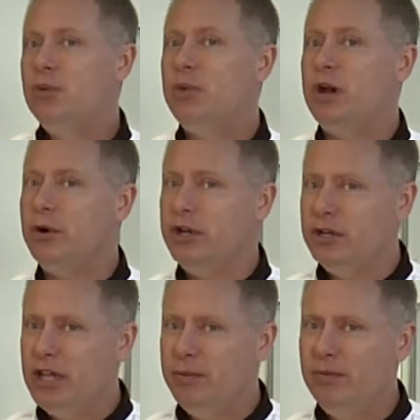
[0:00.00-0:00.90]
but I want you
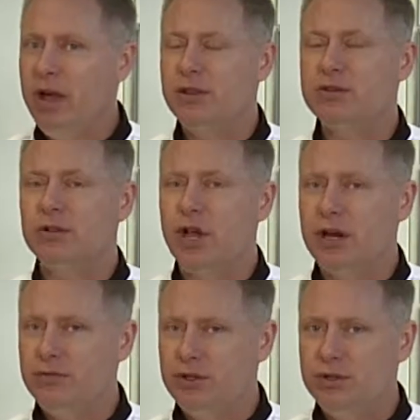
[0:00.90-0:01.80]
to keep in mind there's a lot
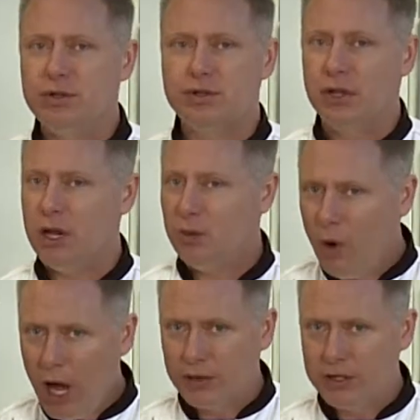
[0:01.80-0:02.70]
of juice, there's a lot of
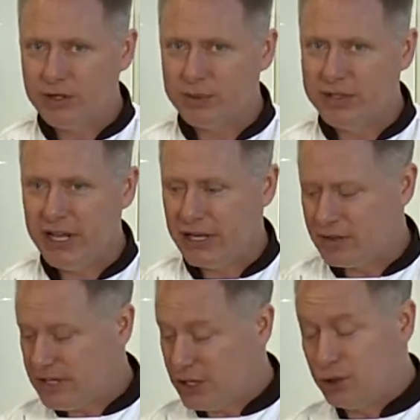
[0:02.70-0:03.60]
water in those
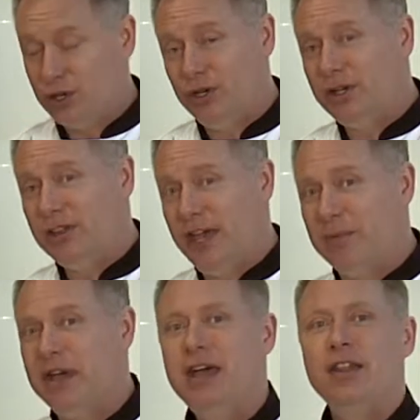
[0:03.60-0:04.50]
potatoes, and as you cook them,